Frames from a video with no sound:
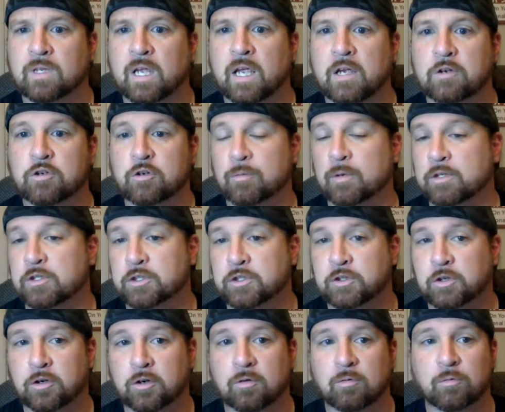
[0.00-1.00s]
Andrea
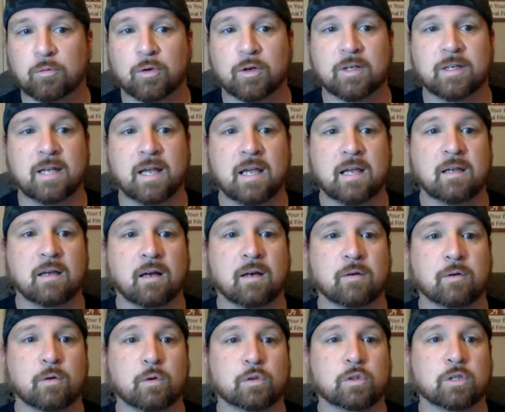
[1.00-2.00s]
mentions her day.
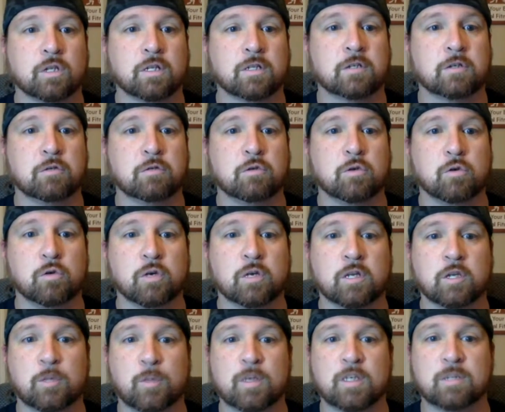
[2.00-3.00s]
We also like to do yoga
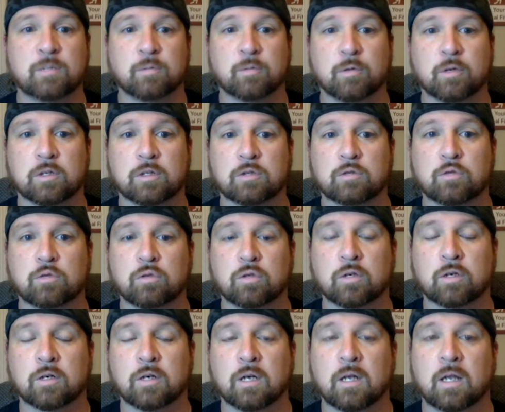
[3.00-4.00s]
in the basement when it's
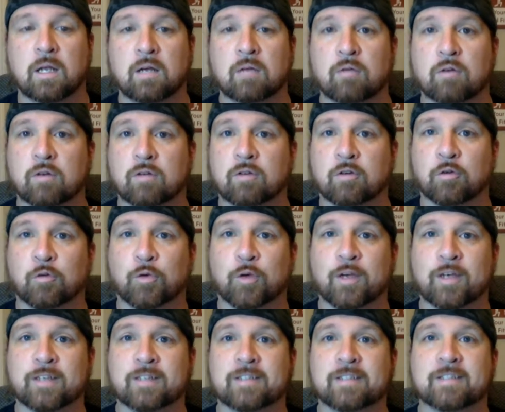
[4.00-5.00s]
cooler. One of her
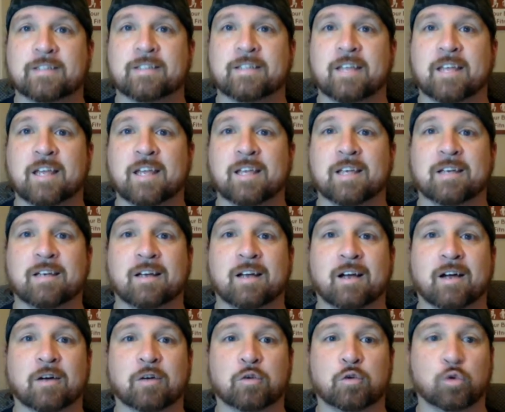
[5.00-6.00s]
ways to stay
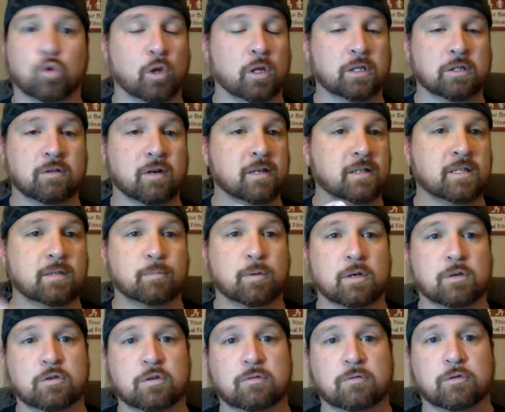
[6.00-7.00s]
cool. It's a great tip,
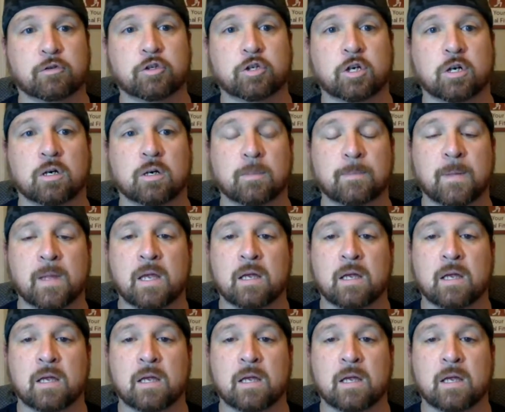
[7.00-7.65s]
Andrea, for sure.